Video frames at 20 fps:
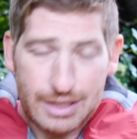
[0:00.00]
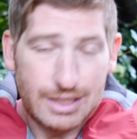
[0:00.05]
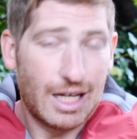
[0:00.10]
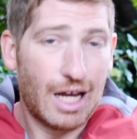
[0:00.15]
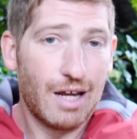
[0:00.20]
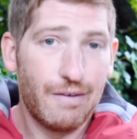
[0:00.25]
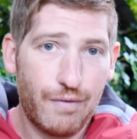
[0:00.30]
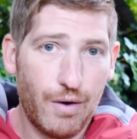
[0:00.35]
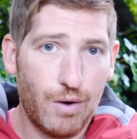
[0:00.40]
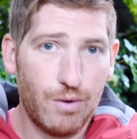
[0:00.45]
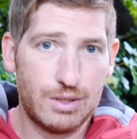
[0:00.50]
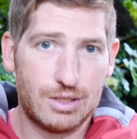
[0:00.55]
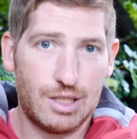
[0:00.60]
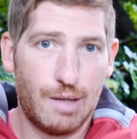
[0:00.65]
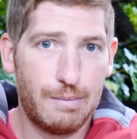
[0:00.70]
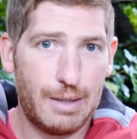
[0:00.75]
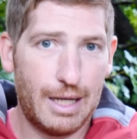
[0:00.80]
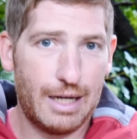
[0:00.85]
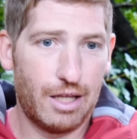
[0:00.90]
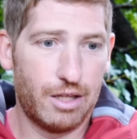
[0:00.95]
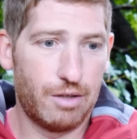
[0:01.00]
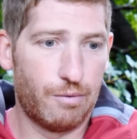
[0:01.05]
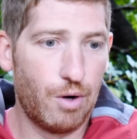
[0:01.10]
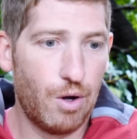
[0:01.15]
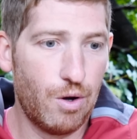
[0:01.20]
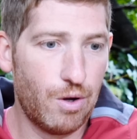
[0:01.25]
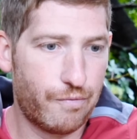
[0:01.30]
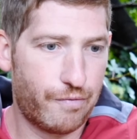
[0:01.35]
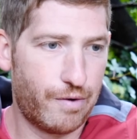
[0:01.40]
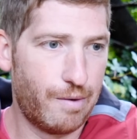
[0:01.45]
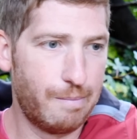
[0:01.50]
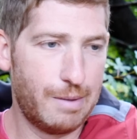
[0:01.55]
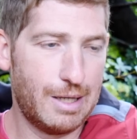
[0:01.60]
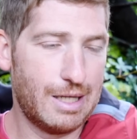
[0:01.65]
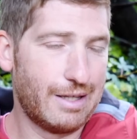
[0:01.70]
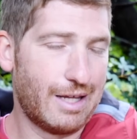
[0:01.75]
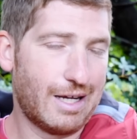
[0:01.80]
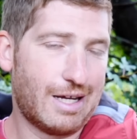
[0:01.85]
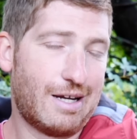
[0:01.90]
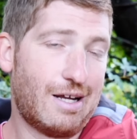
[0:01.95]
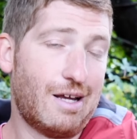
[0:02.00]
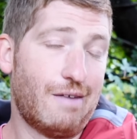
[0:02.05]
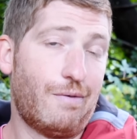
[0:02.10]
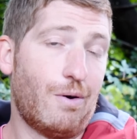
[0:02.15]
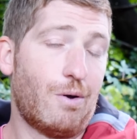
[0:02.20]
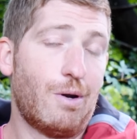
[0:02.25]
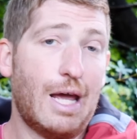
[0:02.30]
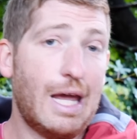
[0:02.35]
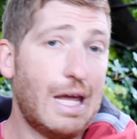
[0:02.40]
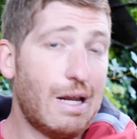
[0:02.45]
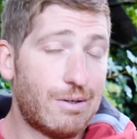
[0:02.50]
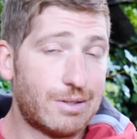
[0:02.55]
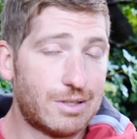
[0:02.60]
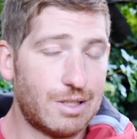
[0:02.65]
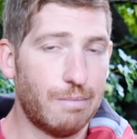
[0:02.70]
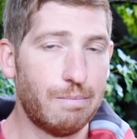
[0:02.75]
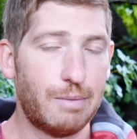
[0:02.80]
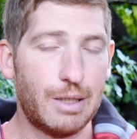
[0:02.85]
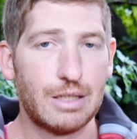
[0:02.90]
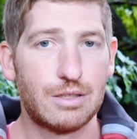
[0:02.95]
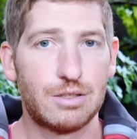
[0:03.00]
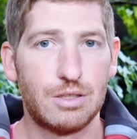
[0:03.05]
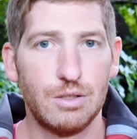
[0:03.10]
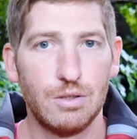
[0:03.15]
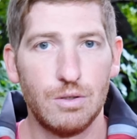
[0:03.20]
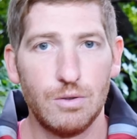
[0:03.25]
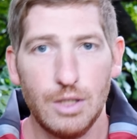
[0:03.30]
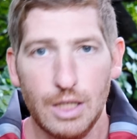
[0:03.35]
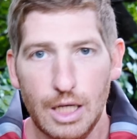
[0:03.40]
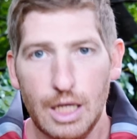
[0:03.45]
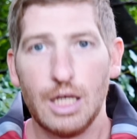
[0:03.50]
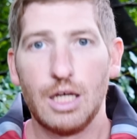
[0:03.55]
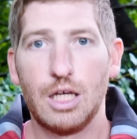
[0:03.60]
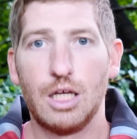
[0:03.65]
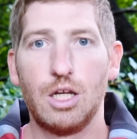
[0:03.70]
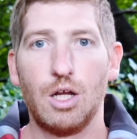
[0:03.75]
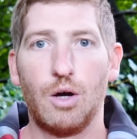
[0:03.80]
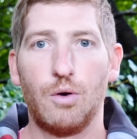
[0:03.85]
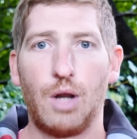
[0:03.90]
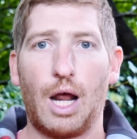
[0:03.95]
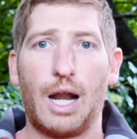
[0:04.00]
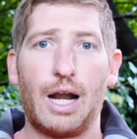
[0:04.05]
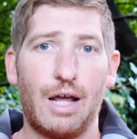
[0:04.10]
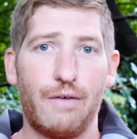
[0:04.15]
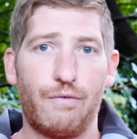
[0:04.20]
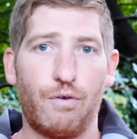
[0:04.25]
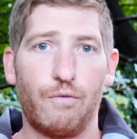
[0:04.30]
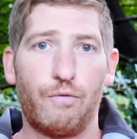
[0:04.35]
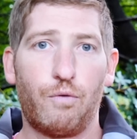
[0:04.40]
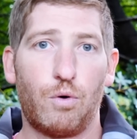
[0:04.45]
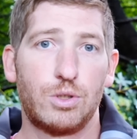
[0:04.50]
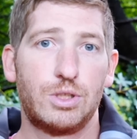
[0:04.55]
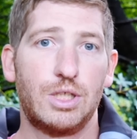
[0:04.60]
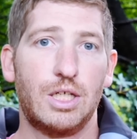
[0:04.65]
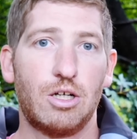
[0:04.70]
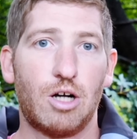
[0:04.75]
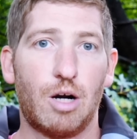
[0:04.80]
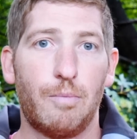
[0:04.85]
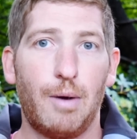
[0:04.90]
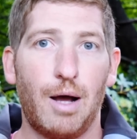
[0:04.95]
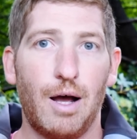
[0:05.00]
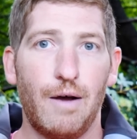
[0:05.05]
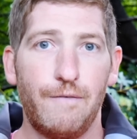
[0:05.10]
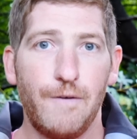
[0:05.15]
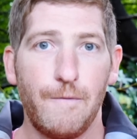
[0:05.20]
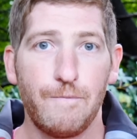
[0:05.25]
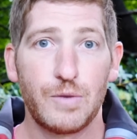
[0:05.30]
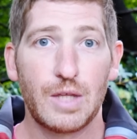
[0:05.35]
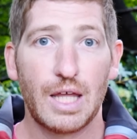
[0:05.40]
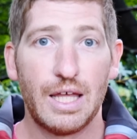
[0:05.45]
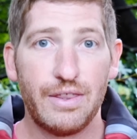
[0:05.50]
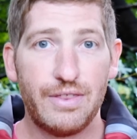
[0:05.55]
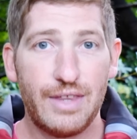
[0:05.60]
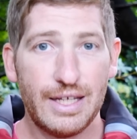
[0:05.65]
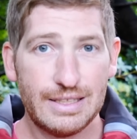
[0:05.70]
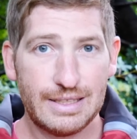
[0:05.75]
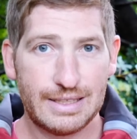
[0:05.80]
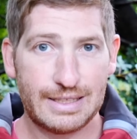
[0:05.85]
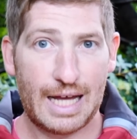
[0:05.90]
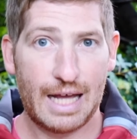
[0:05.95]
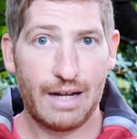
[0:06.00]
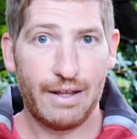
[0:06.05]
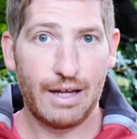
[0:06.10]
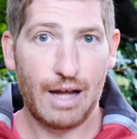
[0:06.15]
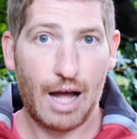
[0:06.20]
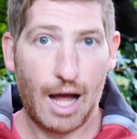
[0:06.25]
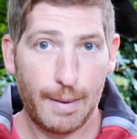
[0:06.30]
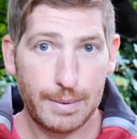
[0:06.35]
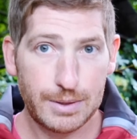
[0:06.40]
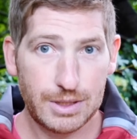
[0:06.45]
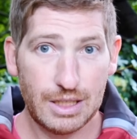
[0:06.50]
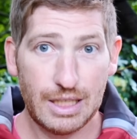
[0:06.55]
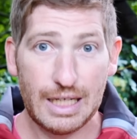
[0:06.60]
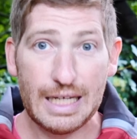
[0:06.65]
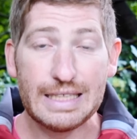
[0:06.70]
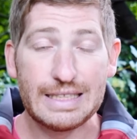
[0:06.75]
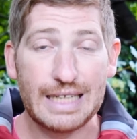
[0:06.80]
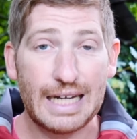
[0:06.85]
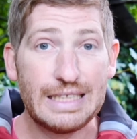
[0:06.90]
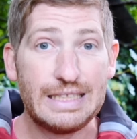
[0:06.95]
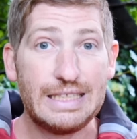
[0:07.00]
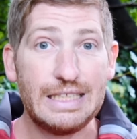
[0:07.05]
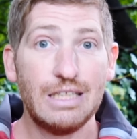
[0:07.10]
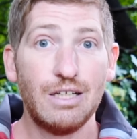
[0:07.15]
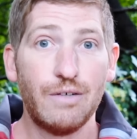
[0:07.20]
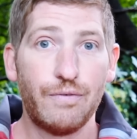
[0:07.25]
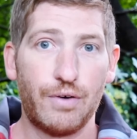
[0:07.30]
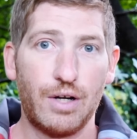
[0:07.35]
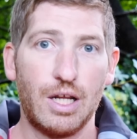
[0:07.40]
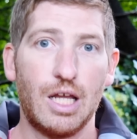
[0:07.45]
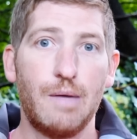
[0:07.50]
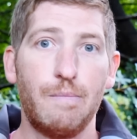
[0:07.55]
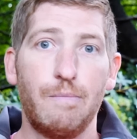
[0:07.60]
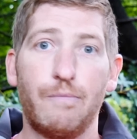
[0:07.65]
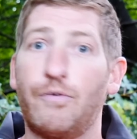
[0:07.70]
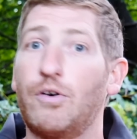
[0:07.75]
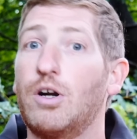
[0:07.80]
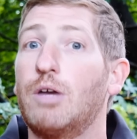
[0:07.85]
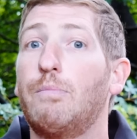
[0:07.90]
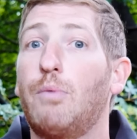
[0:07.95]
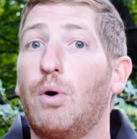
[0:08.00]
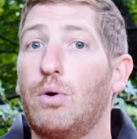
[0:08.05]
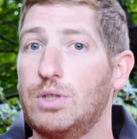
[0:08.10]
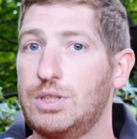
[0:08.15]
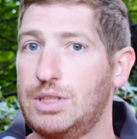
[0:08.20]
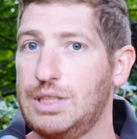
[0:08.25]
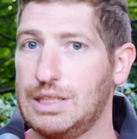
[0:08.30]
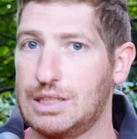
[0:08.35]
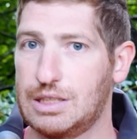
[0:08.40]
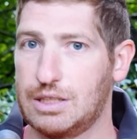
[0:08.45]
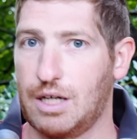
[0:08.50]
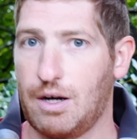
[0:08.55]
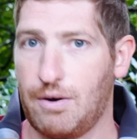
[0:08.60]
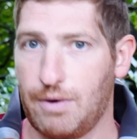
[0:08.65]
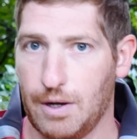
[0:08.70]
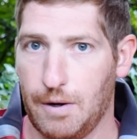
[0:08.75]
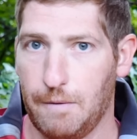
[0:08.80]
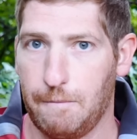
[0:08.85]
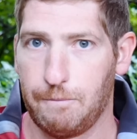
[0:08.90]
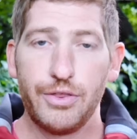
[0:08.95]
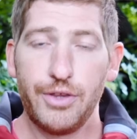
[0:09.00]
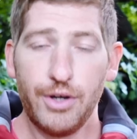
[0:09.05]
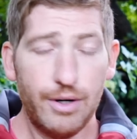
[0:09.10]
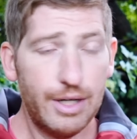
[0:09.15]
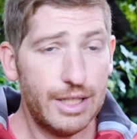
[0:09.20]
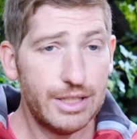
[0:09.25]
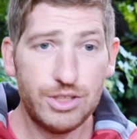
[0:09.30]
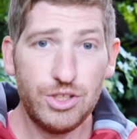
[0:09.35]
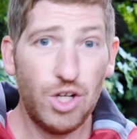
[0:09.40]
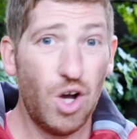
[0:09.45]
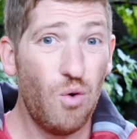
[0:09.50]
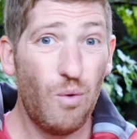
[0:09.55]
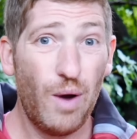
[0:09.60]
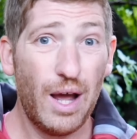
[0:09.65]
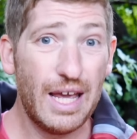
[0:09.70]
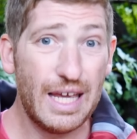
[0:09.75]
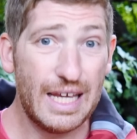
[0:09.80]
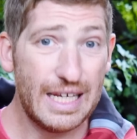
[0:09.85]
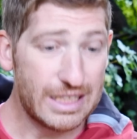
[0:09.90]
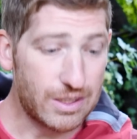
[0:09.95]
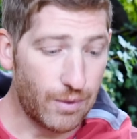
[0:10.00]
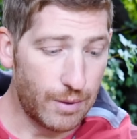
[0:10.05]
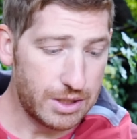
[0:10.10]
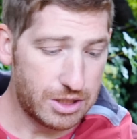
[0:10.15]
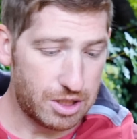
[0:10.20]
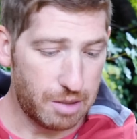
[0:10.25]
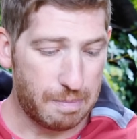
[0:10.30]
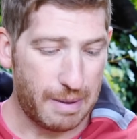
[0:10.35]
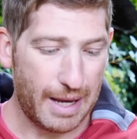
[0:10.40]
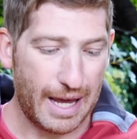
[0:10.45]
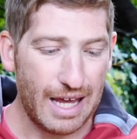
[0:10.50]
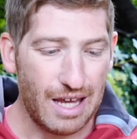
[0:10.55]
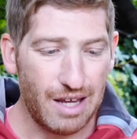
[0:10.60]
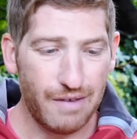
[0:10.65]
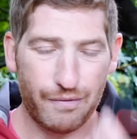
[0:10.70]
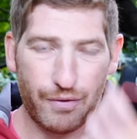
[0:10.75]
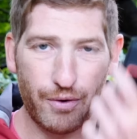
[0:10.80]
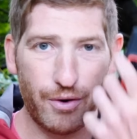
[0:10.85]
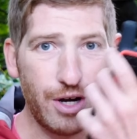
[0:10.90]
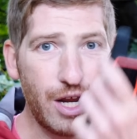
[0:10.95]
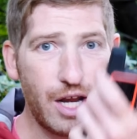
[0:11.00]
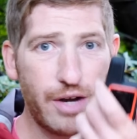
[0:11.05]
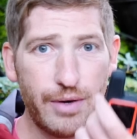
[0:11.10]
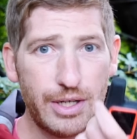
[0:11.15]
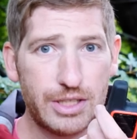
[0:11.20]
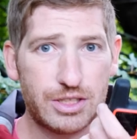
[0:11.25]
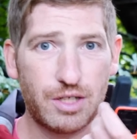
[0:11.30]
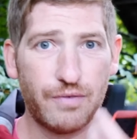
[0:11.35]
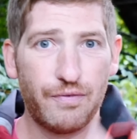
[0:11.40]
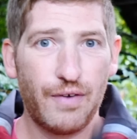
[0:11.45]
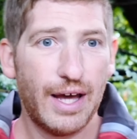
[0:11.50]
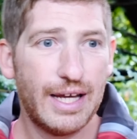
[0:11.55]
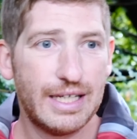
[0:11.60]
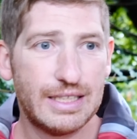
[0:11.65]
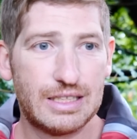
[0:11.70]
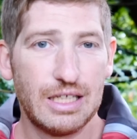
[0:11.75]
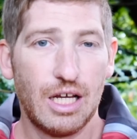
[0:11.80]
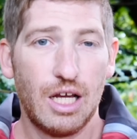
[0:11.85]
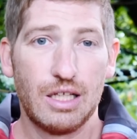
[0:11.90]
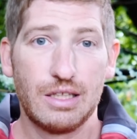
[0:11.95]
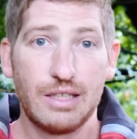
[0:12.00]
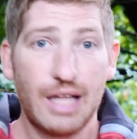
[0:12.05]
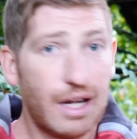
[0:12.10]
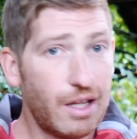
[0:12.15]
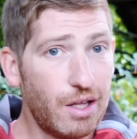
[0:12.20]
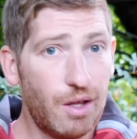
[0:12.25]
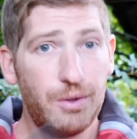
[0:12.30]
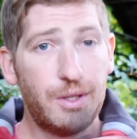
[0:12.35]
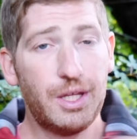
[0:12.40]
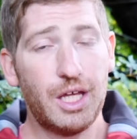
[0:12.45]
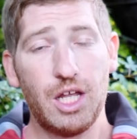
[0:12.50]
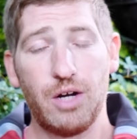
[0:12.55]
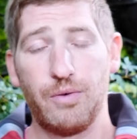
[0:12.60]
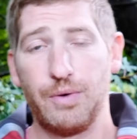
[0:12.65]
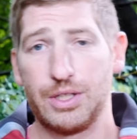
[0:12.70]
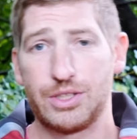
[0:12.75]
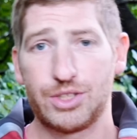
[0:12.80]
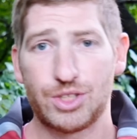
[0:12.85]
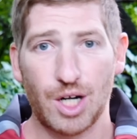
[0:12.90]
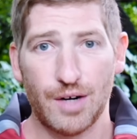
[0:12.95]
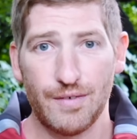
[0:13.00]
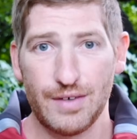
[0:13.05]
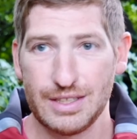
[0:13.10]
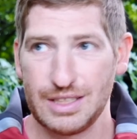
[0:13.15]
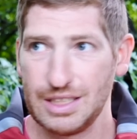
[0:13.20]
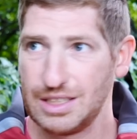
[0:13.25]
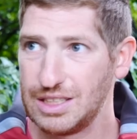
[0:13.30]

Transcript: his iPhone someday down the road from being like an iPhone 8 or something to, you know, an iPhone 14 or above, this satellite option is ideal for him for an emergency scenario. There is no way he's going to pay for an inReach device, let alone the inReach service.